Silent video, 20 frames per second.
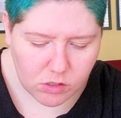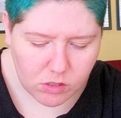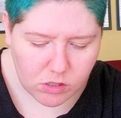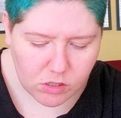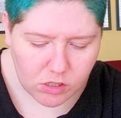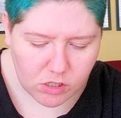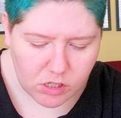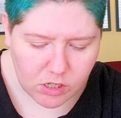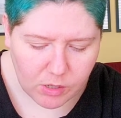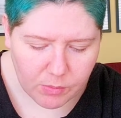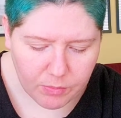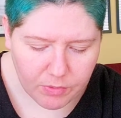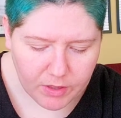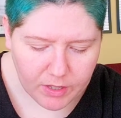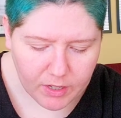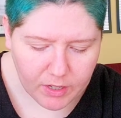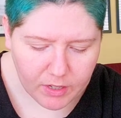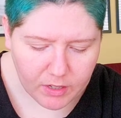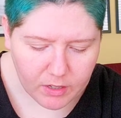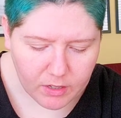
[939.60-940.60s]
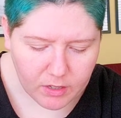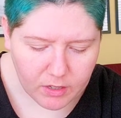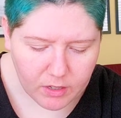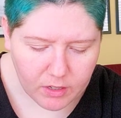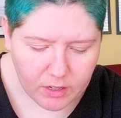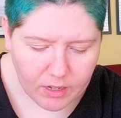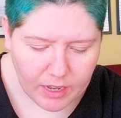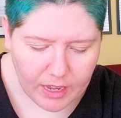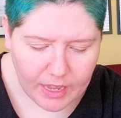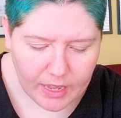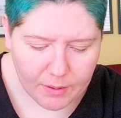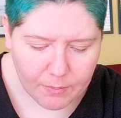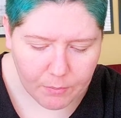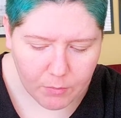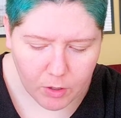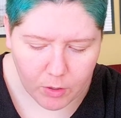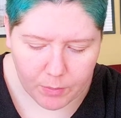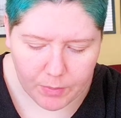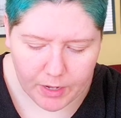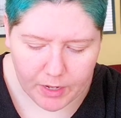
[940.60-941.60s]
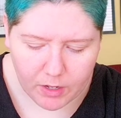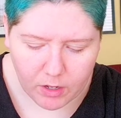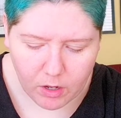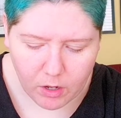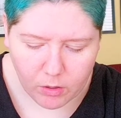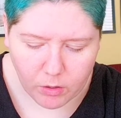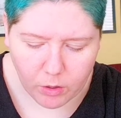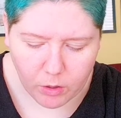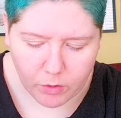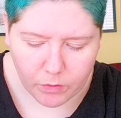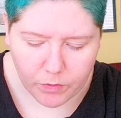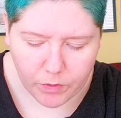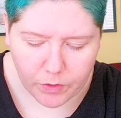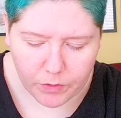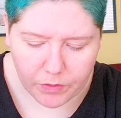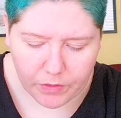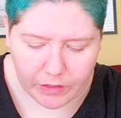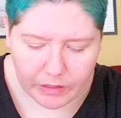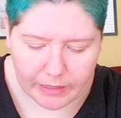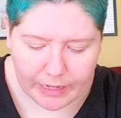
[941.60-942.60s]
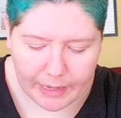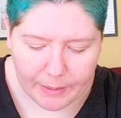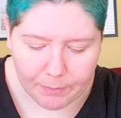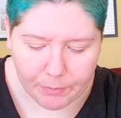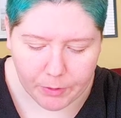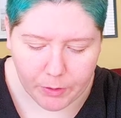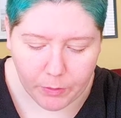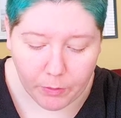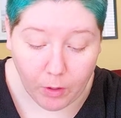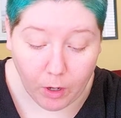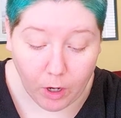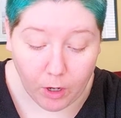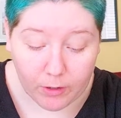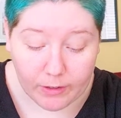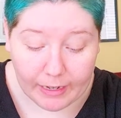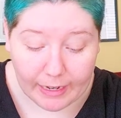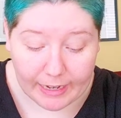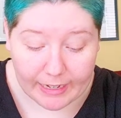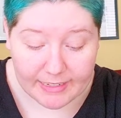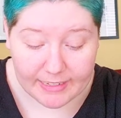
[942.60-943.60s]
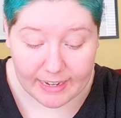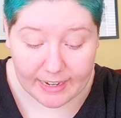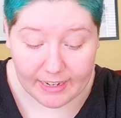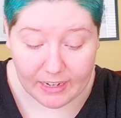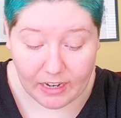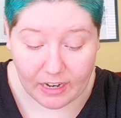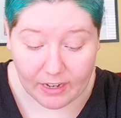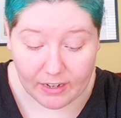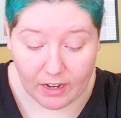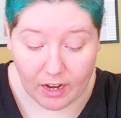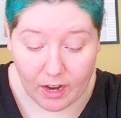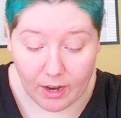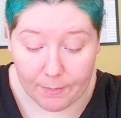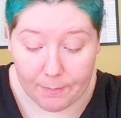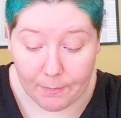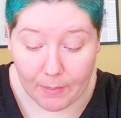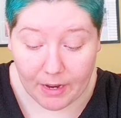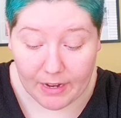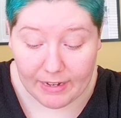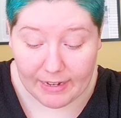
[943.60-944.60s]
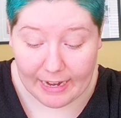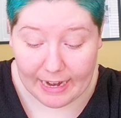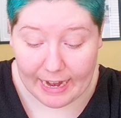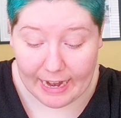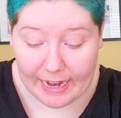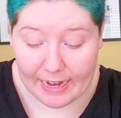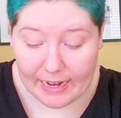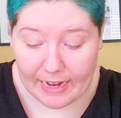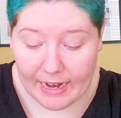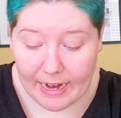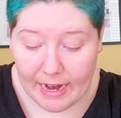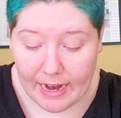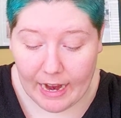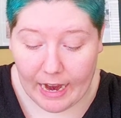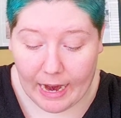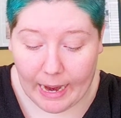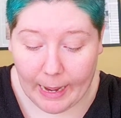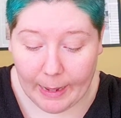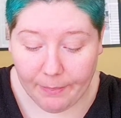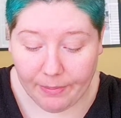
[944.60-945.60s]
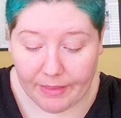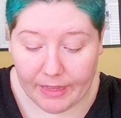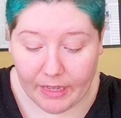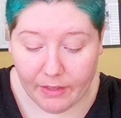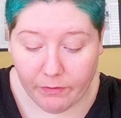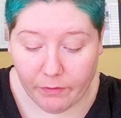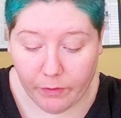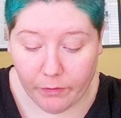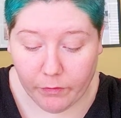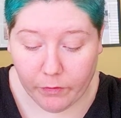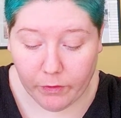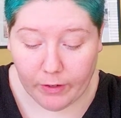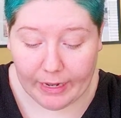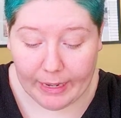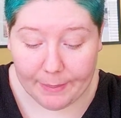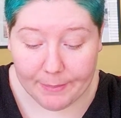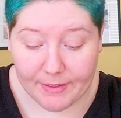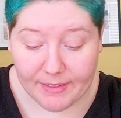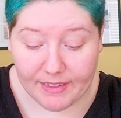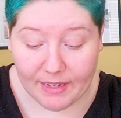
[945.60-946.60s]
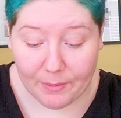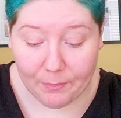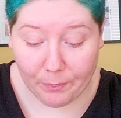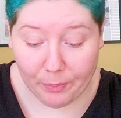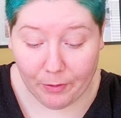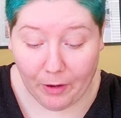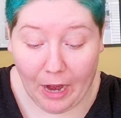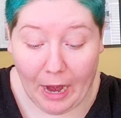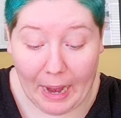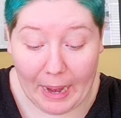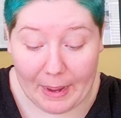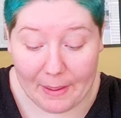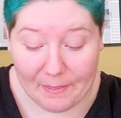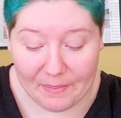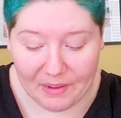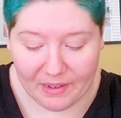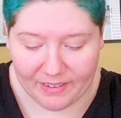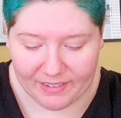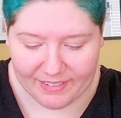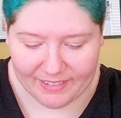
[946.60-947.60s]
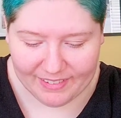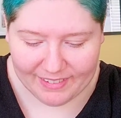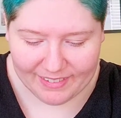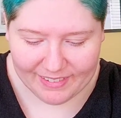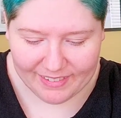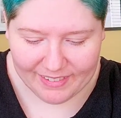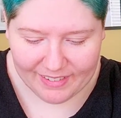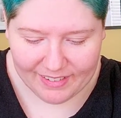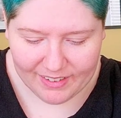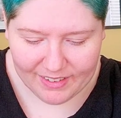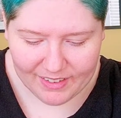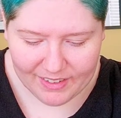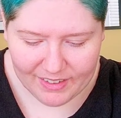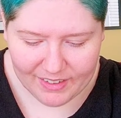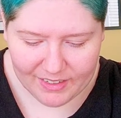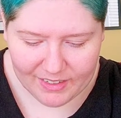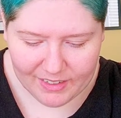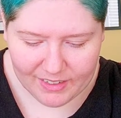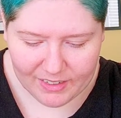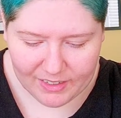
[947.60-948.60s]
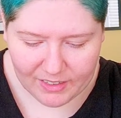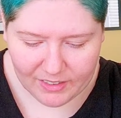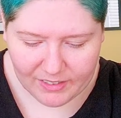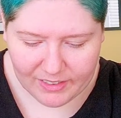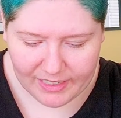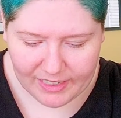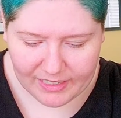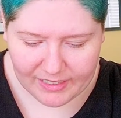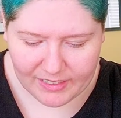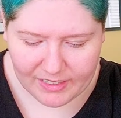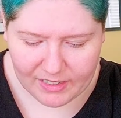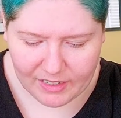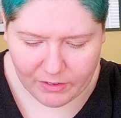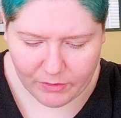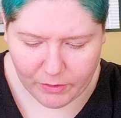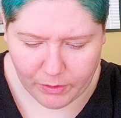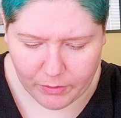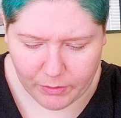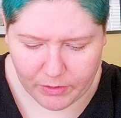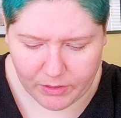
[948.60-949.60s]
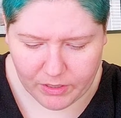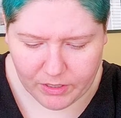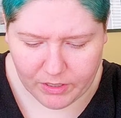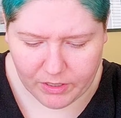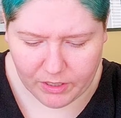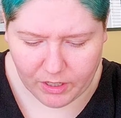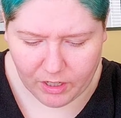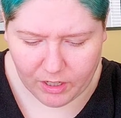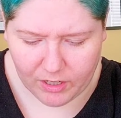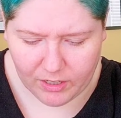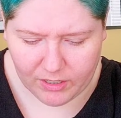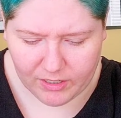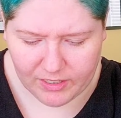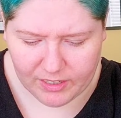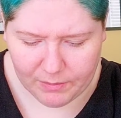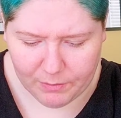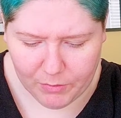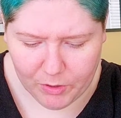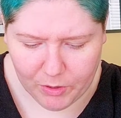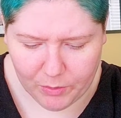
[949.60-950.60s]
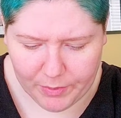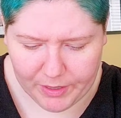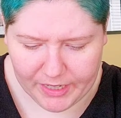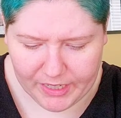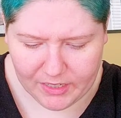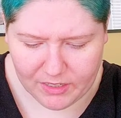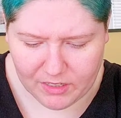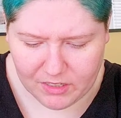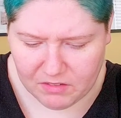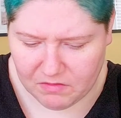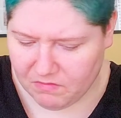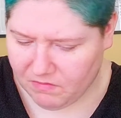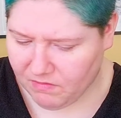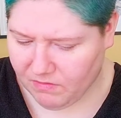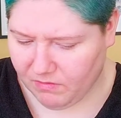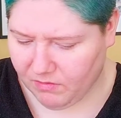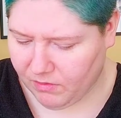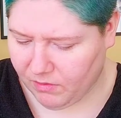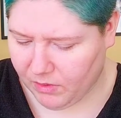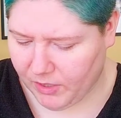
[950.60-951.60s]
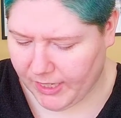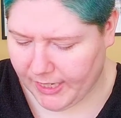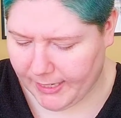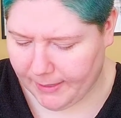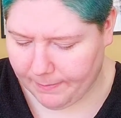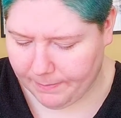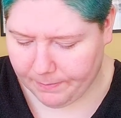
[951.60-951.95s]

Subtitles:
something and mermaid all over the light blue hardcast I got on Monday. I'm thankful for Amazon Prime. Looks like I wrote dogs and mermaids. Okay.